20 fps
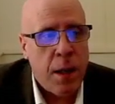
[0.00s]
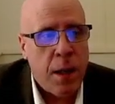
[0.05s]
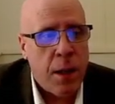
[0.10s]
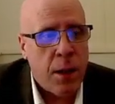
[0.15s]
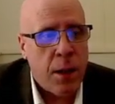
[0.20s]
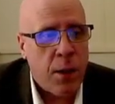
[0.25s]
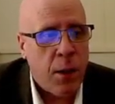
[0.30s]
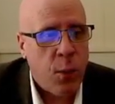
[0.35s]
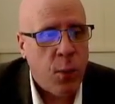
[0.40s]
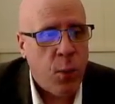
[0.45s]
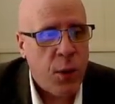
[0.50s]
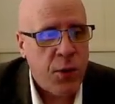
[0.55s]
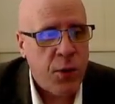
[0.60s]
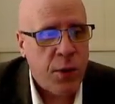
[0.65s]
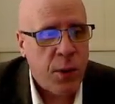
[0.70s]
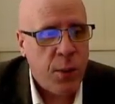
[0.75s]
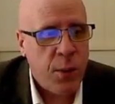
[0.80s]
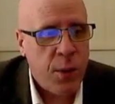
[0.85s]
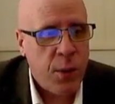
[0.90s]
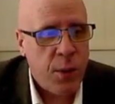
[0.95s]
Now what's
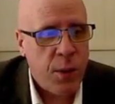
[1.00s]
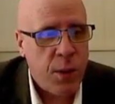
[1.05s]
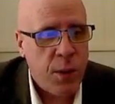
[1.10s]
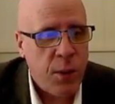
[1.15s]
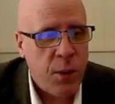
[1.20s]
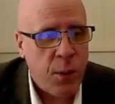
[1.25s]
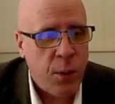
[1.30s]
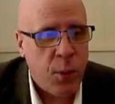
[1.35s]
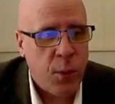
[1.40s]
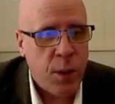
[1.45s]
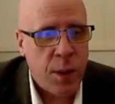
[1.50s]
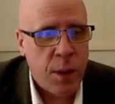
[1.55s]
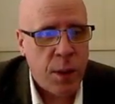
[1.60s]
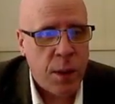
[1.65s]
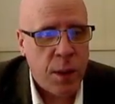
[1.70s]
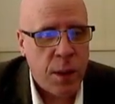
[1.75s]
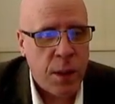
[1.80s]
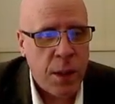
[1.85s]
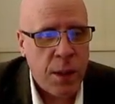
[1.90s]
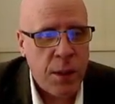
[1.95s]
going on with
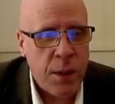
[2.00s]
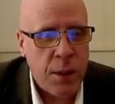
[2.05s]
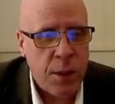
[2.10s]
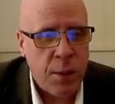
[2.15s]
these